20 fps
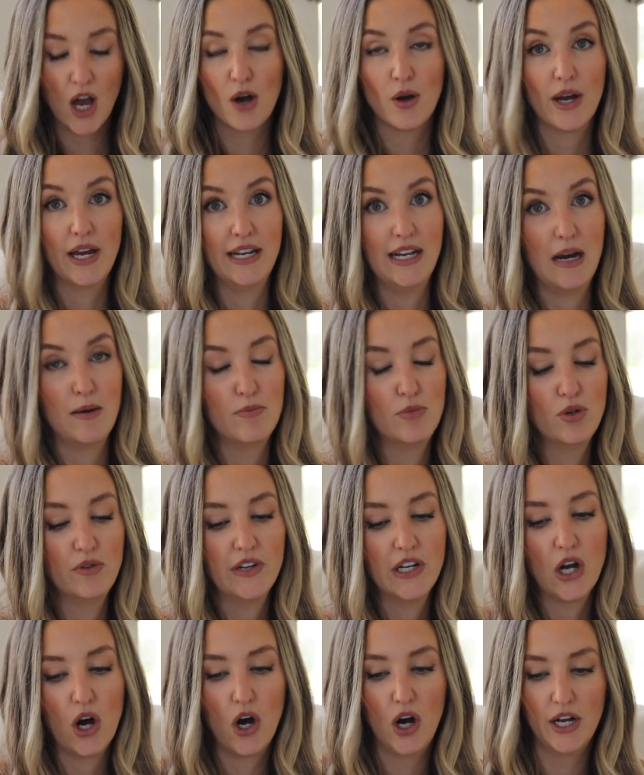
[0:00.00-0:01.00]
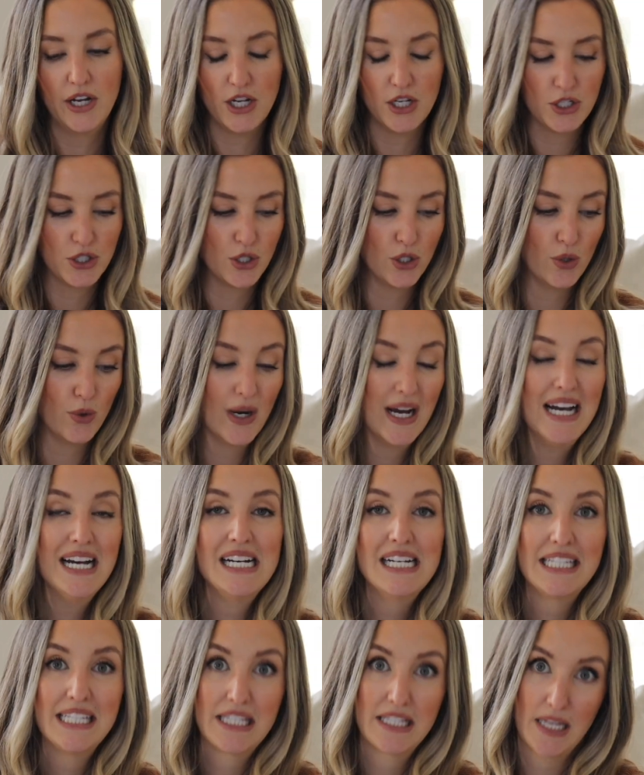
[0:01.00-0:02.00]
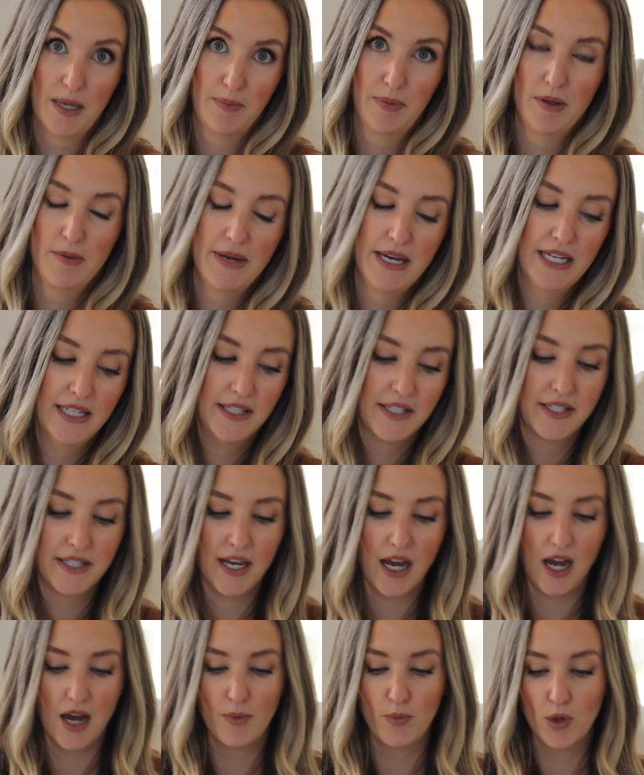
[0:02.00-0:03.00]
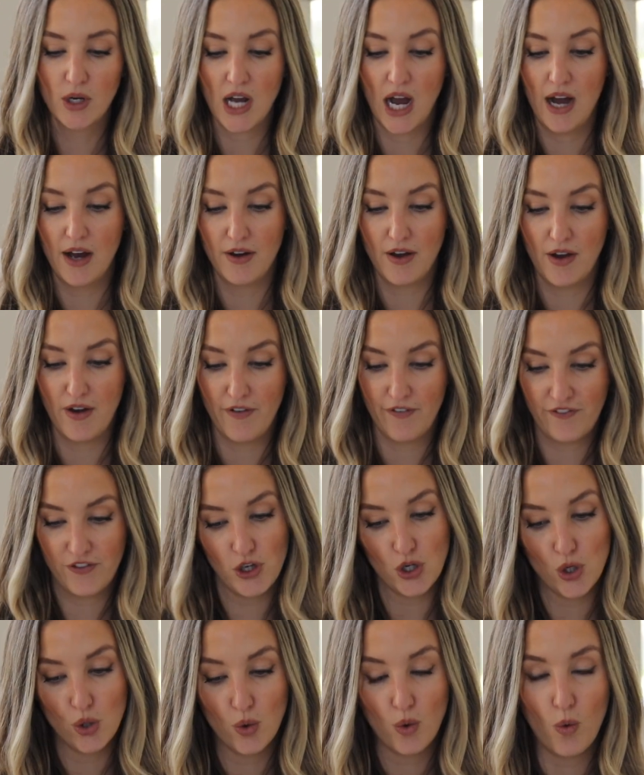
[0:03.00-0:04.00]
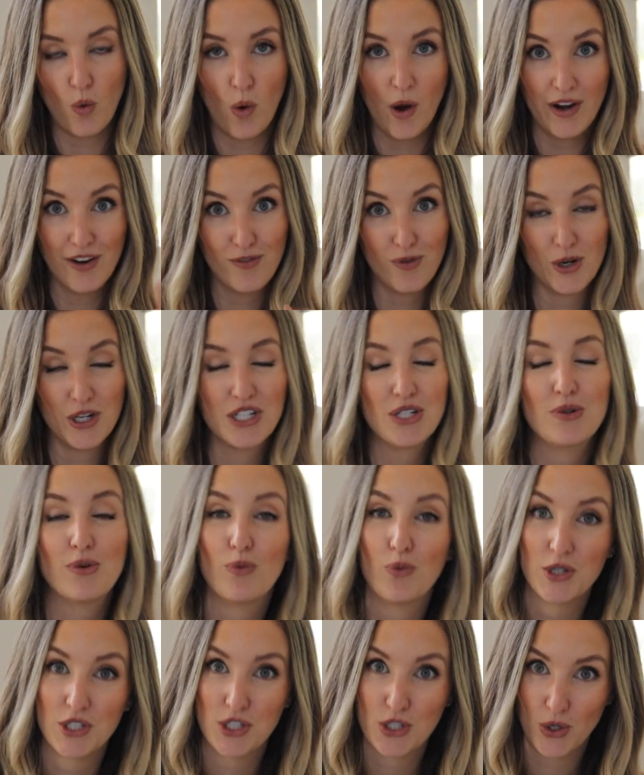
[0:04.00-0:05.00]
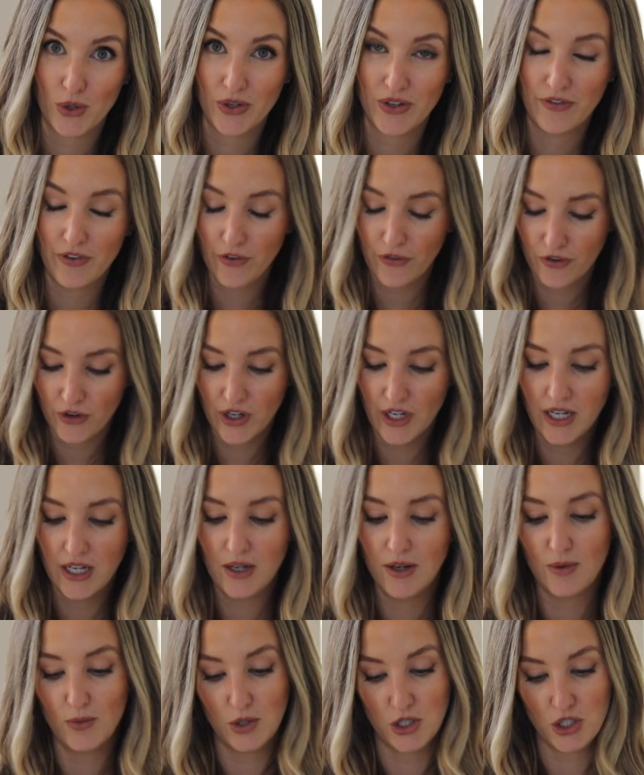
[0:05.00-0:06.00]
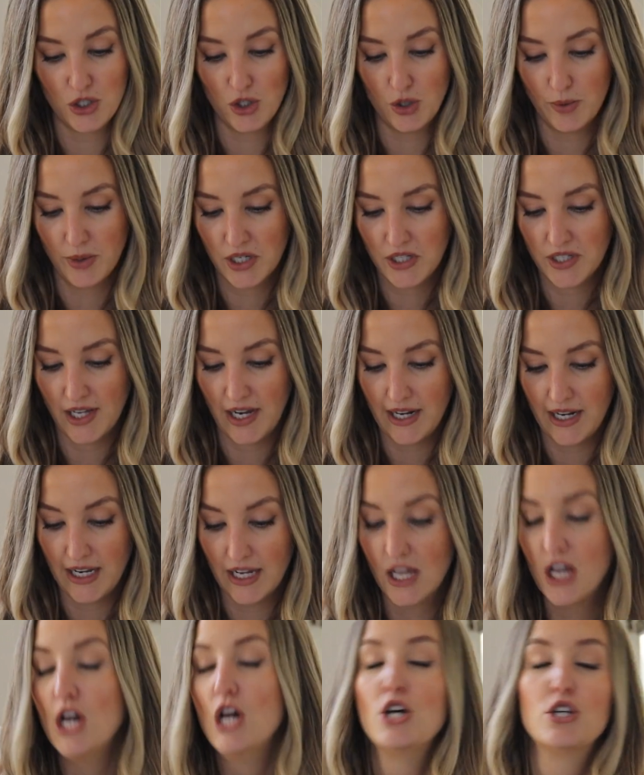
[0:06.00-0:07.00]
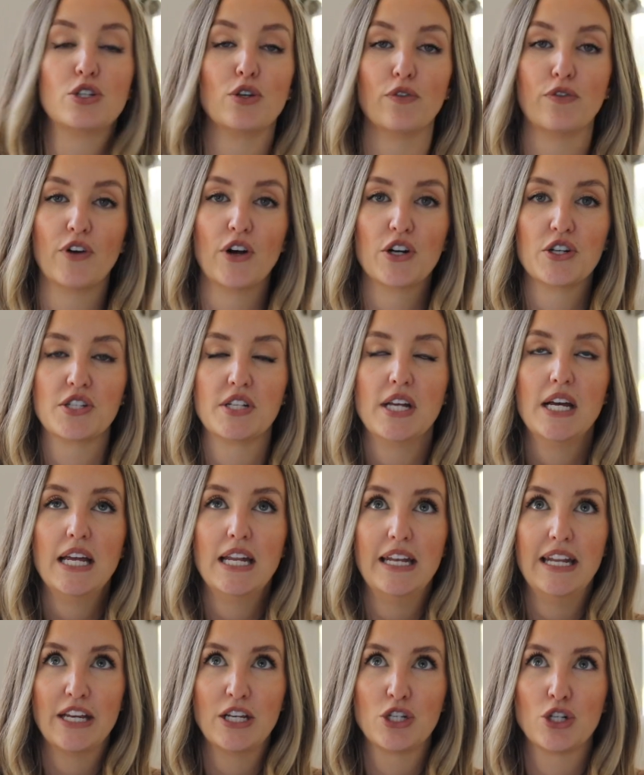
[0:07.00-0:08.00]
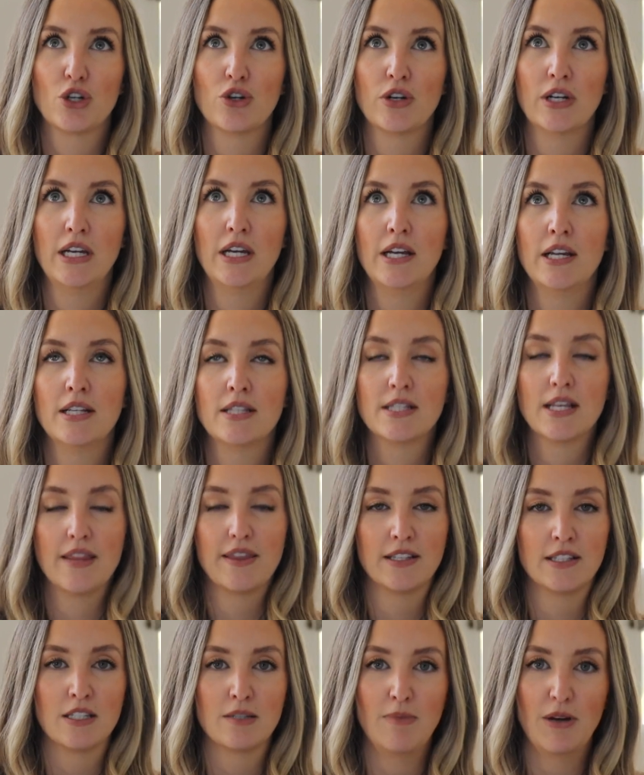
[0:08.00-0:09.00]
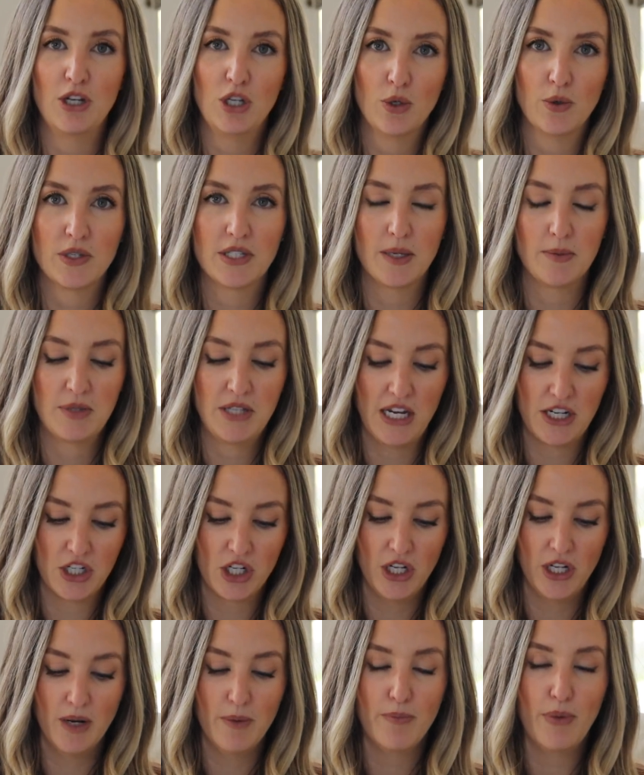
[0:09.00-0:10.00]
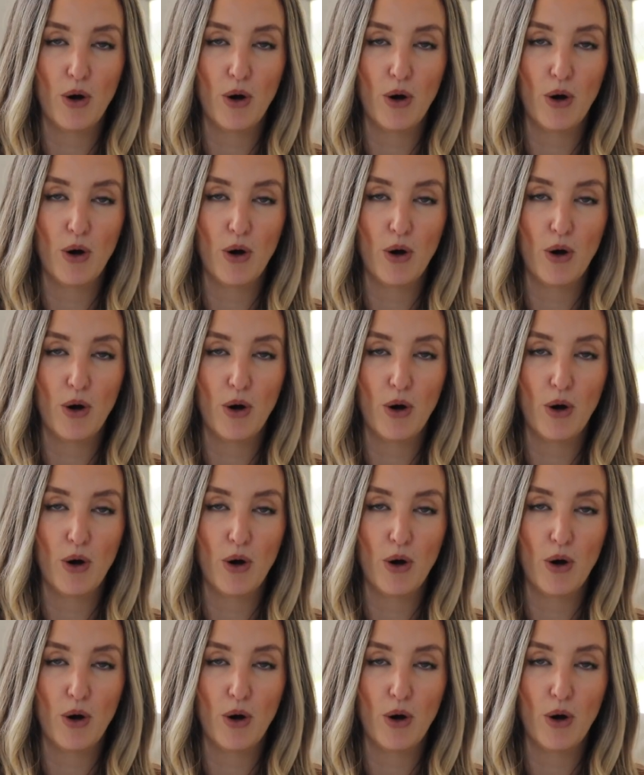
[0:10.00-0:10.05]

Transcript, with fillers: Okay, now moving on to supplements. Um, we got a few, one of which was totally for free, which is super exciting. So first, Ningxia Greens. This is my newest obsession.